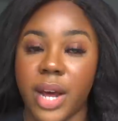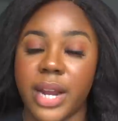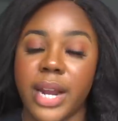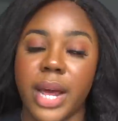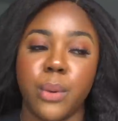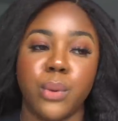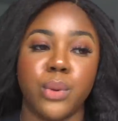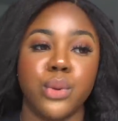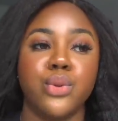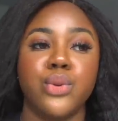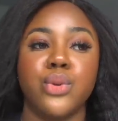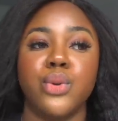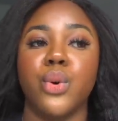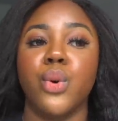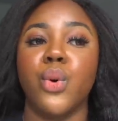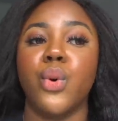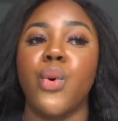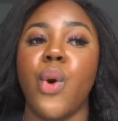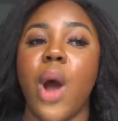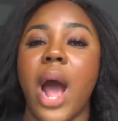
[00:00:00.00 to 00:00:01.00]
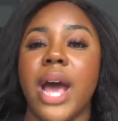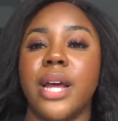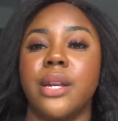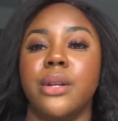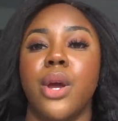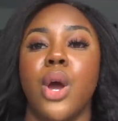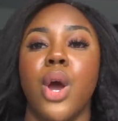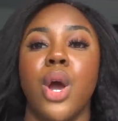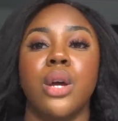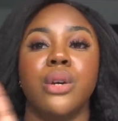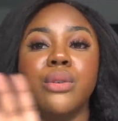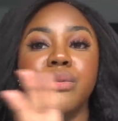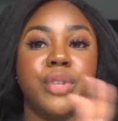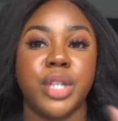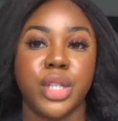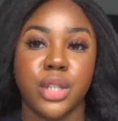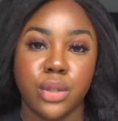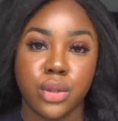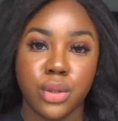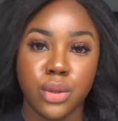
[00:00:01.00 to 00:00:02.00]
and I want to go and
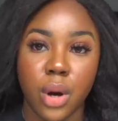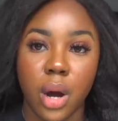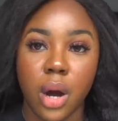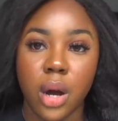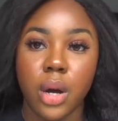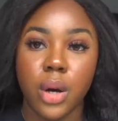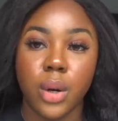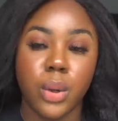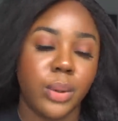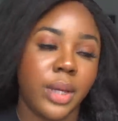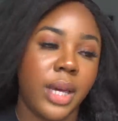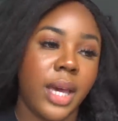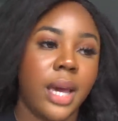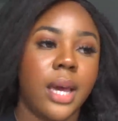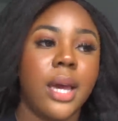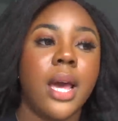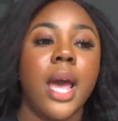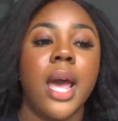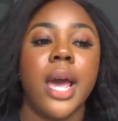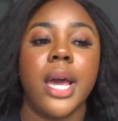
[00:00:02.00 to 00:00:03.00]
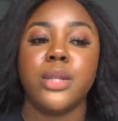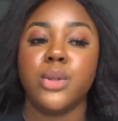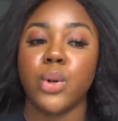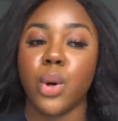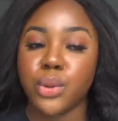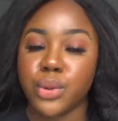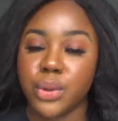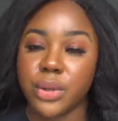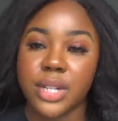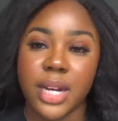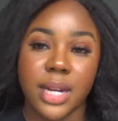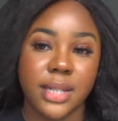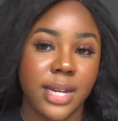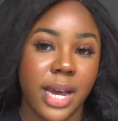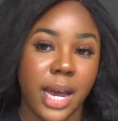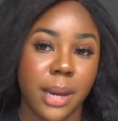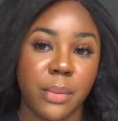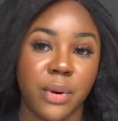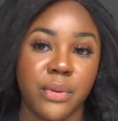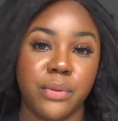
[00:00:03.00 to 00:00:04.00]
restock okay it's also that
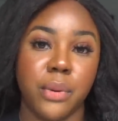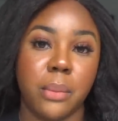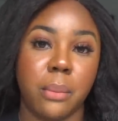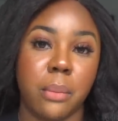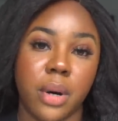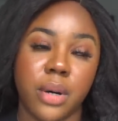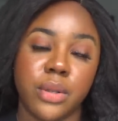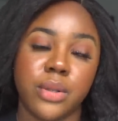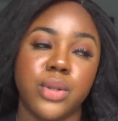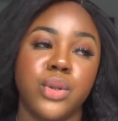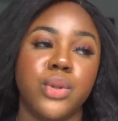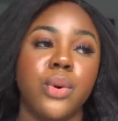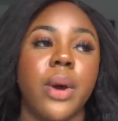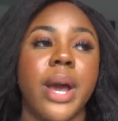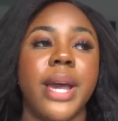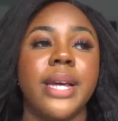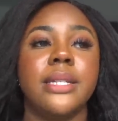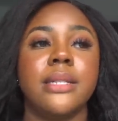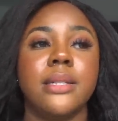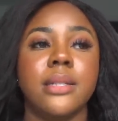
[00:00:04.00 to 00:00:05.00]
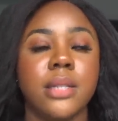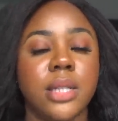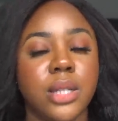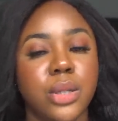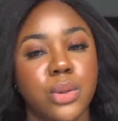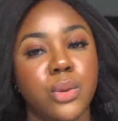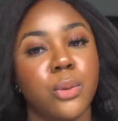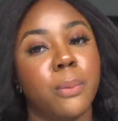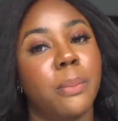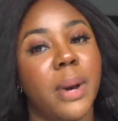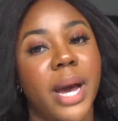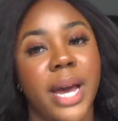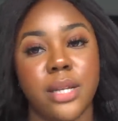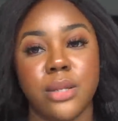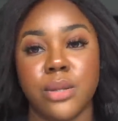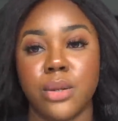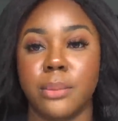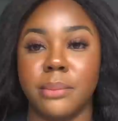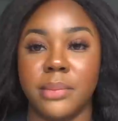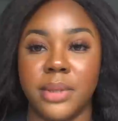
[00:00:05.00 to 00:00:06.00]
time of the month so i need to buy
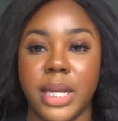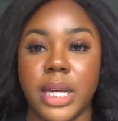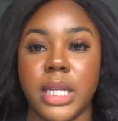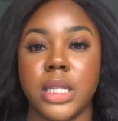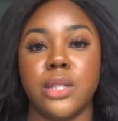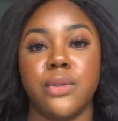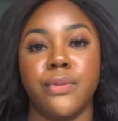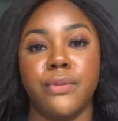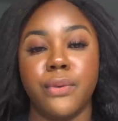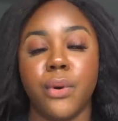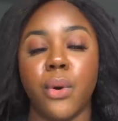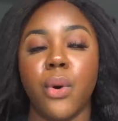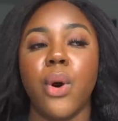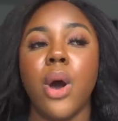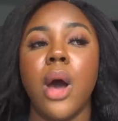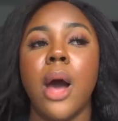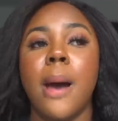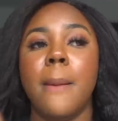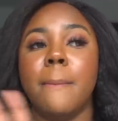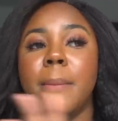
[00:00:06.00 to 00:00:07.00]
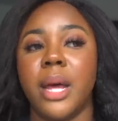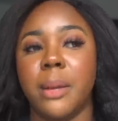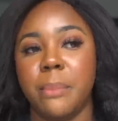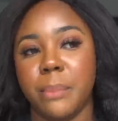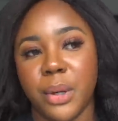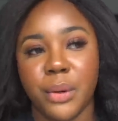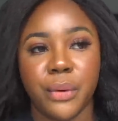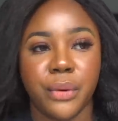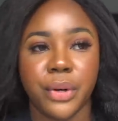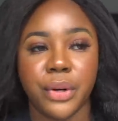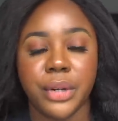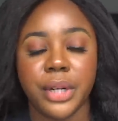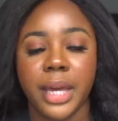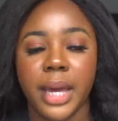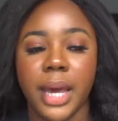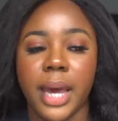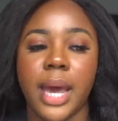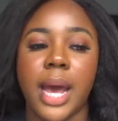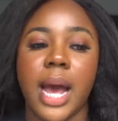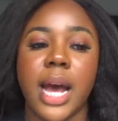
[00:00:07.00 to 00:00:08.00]
some things for my period
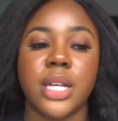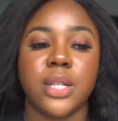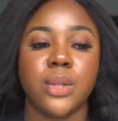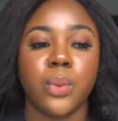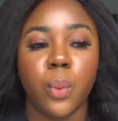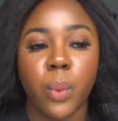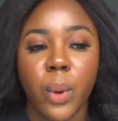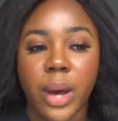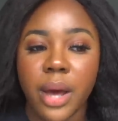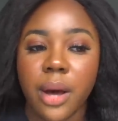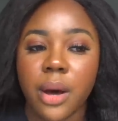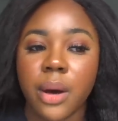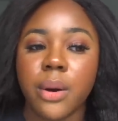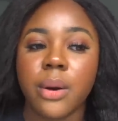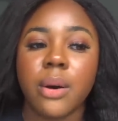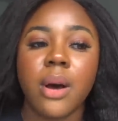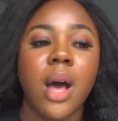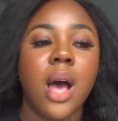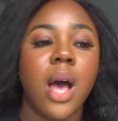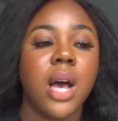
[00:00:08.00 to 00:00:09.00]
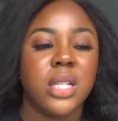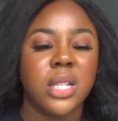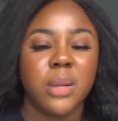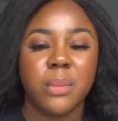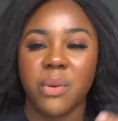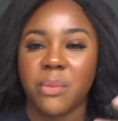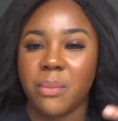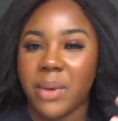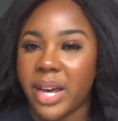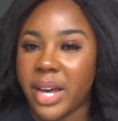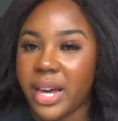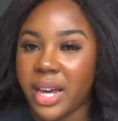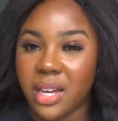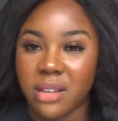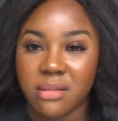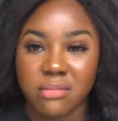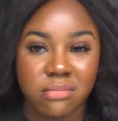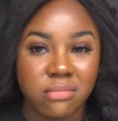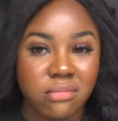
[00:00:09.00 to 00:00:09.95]
care as well some of my